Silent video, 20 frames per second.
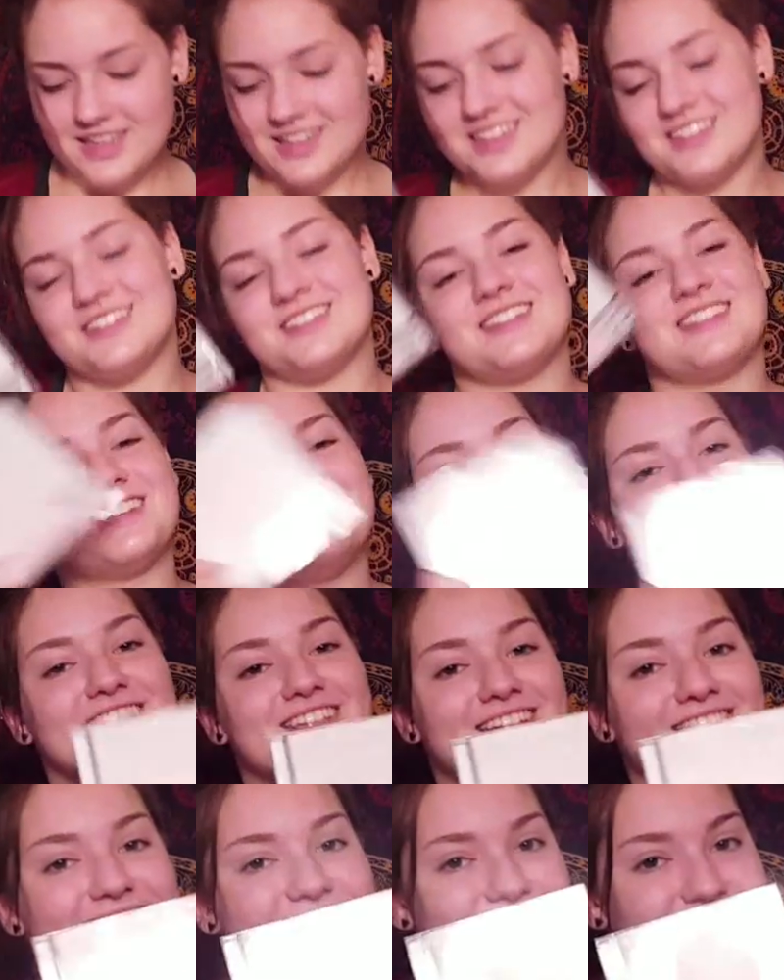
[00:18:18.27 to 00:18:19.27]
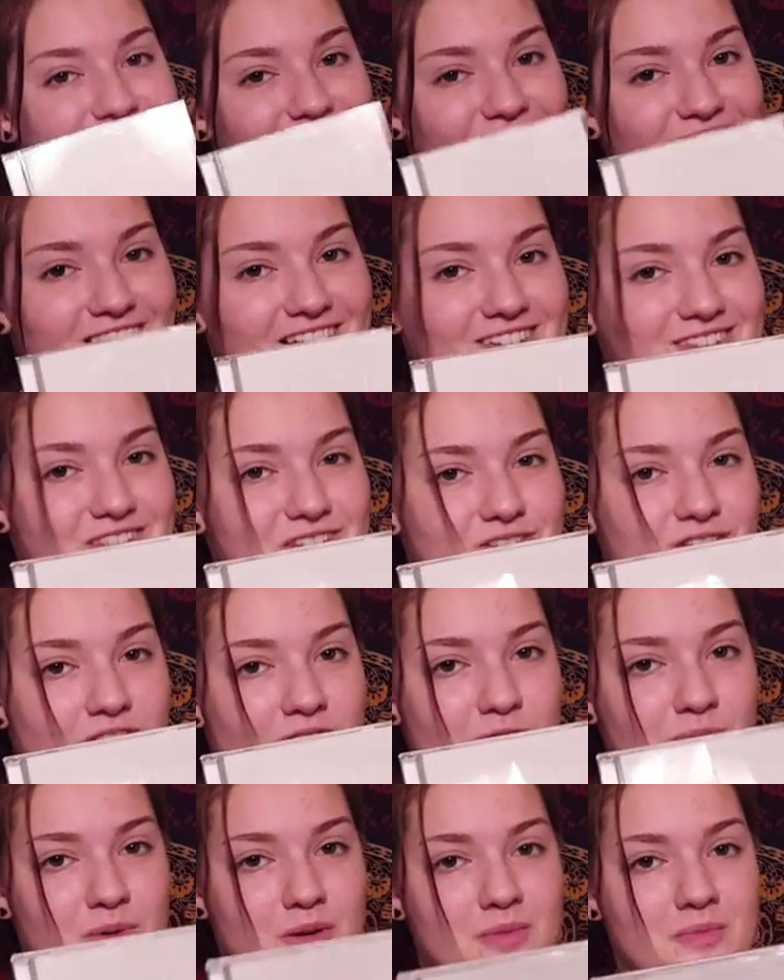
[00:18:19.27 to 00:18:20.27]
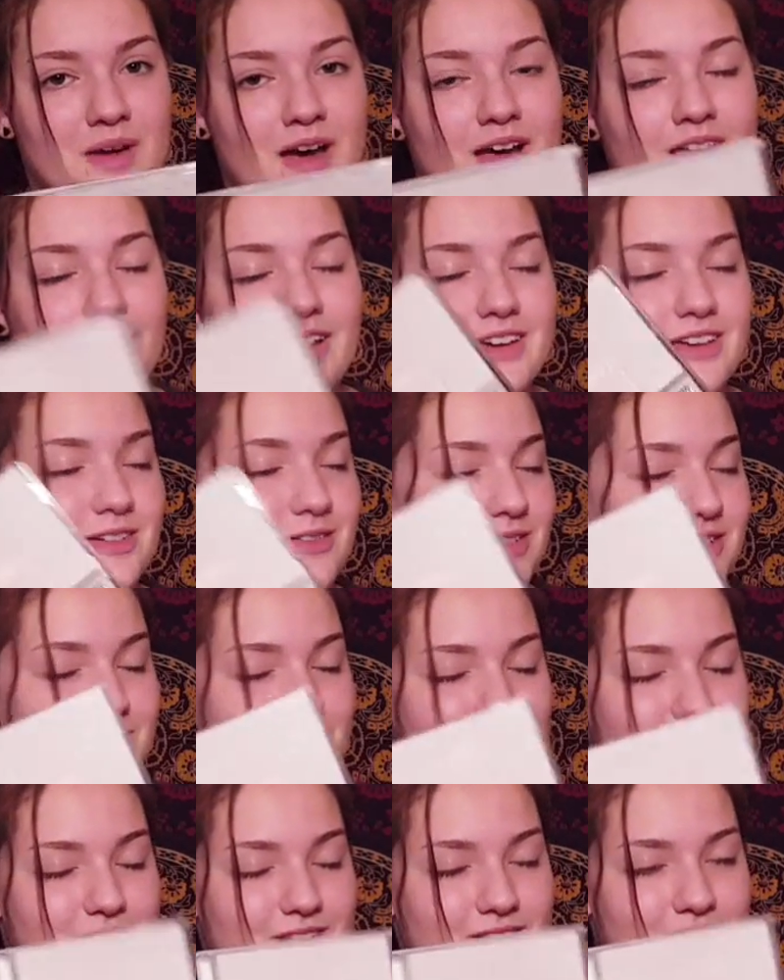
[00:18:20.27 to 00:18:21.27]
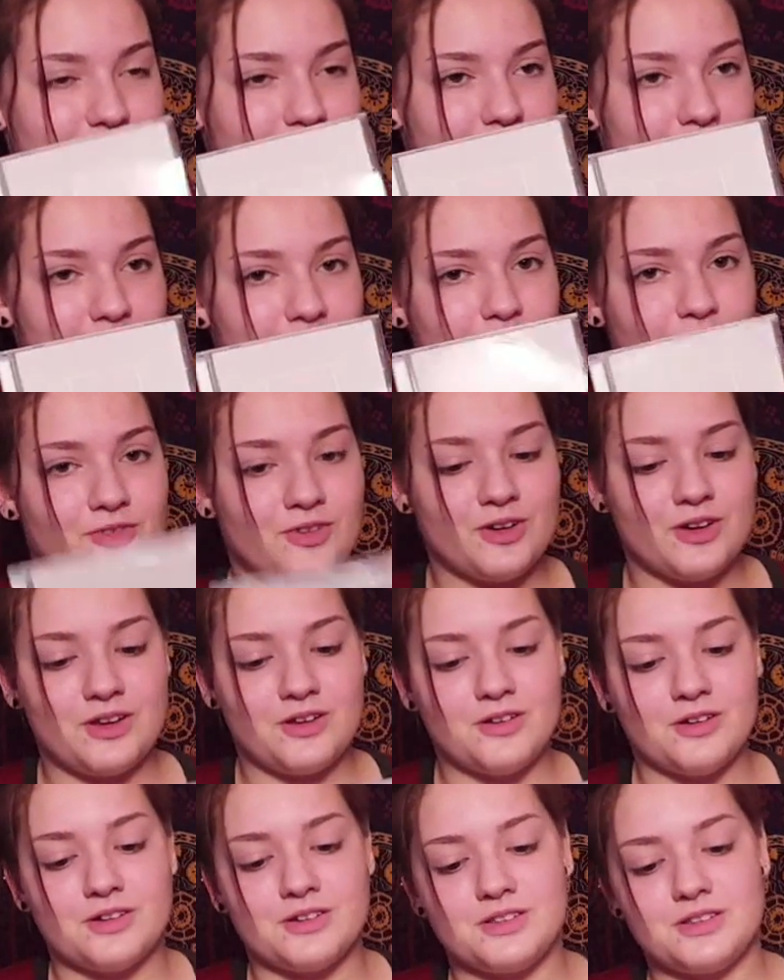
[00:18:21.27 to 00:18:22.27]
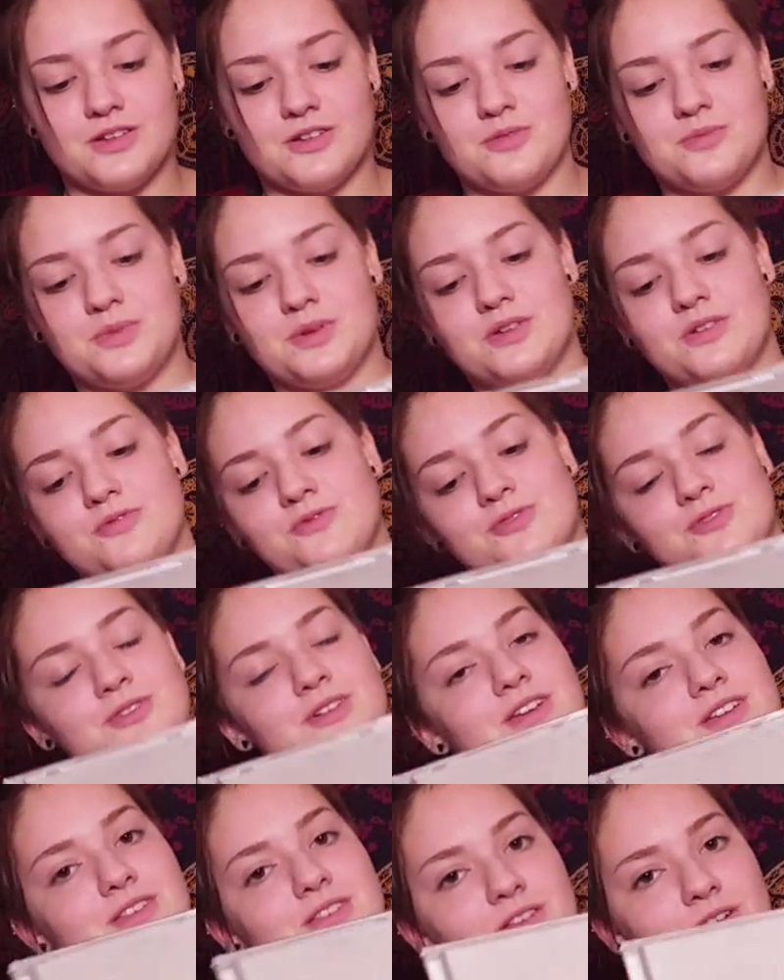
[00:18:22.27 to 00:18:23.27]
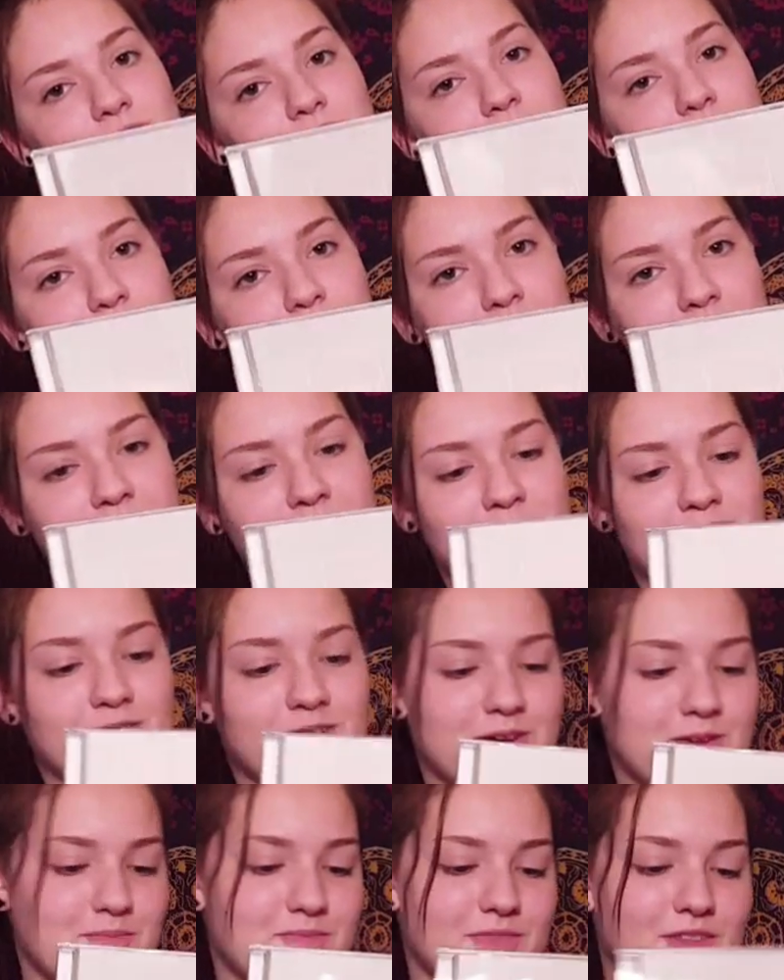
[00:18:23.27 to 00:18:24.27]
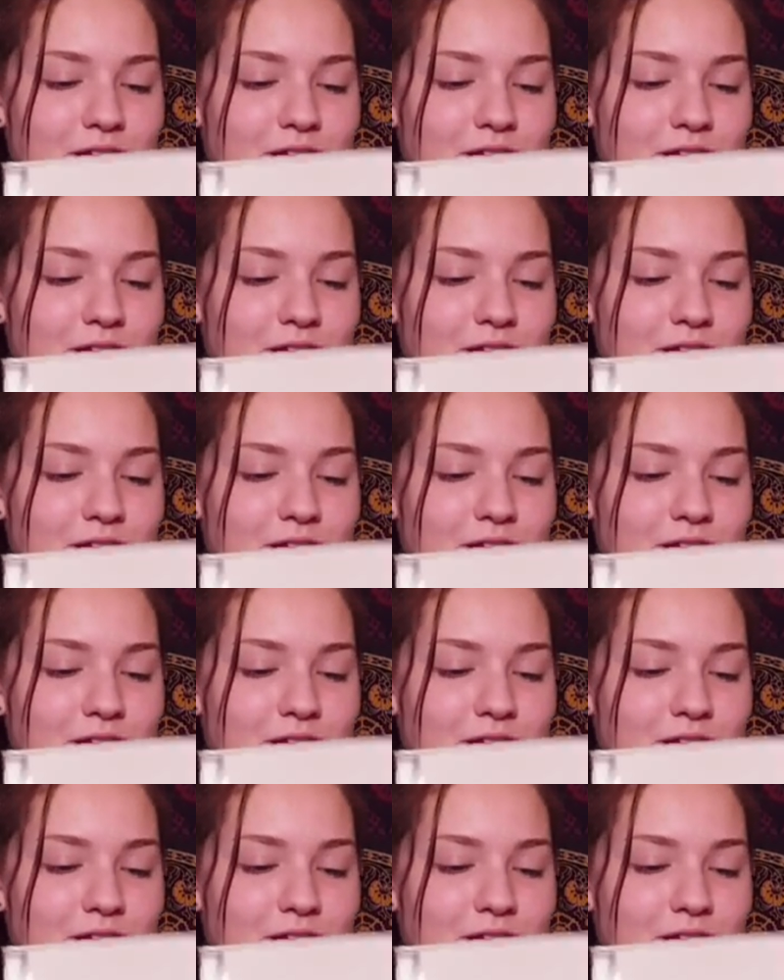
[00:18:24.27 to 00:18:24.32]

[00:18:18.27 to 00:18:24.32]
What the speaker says: this is the 1975's new album, I Like It When You Sleep, For You Are So Beautiful Yet So Unaware of It.